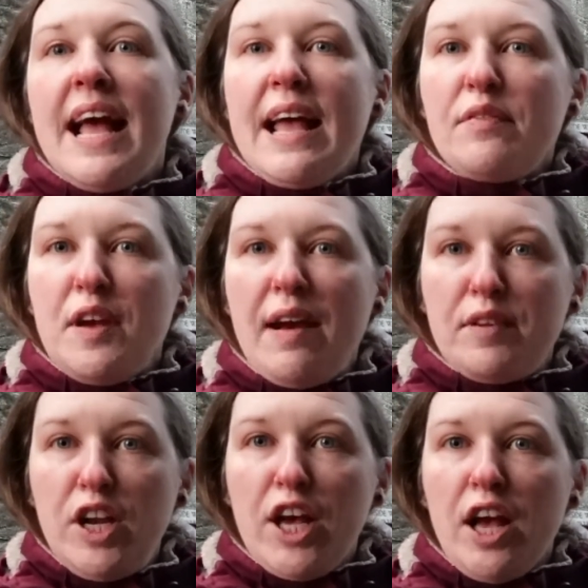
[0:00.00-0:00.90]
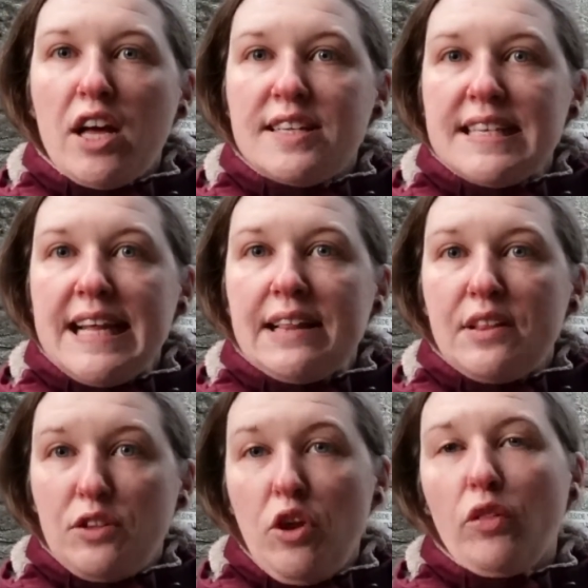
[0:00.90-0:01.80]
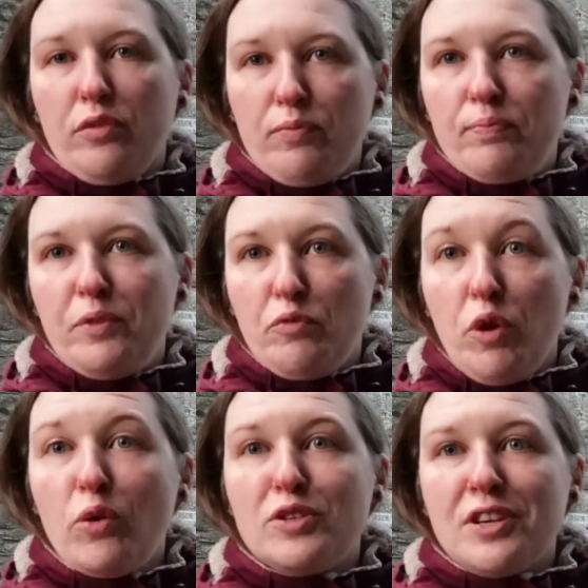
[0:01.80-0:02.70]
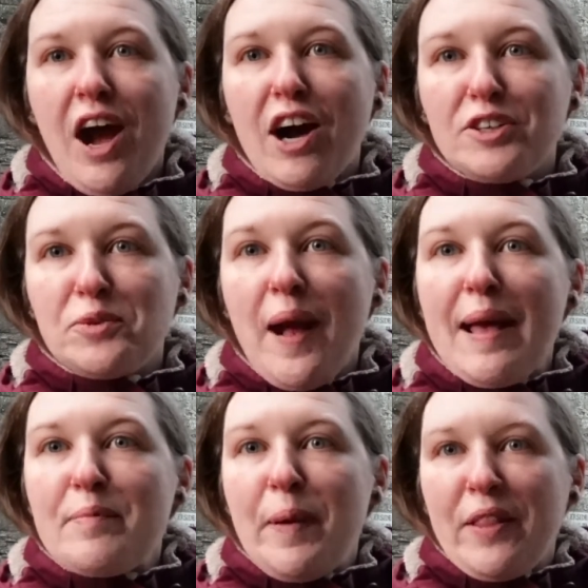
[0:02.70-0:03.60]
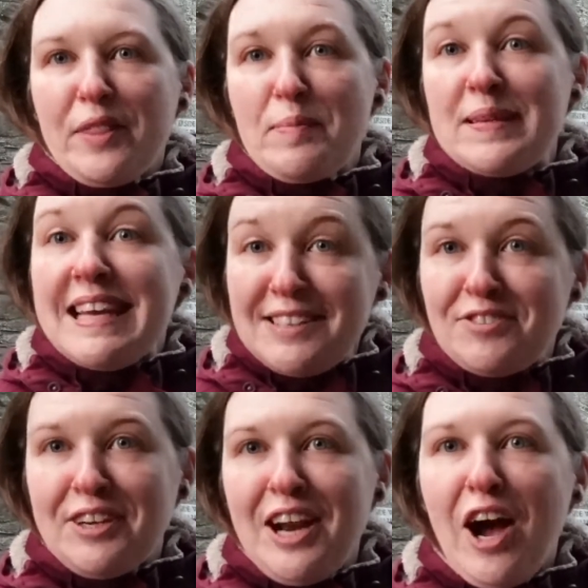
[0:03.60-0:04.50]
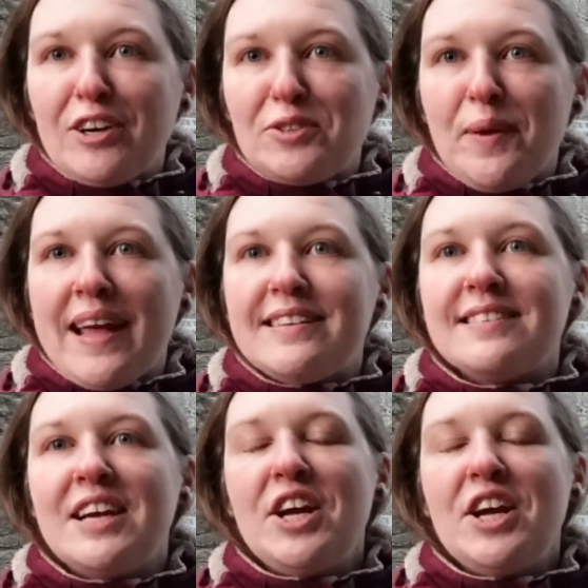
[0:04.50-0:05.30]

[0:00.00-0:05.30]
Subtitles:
If you have a look underneath, not the road archway, but the pedestrian archways,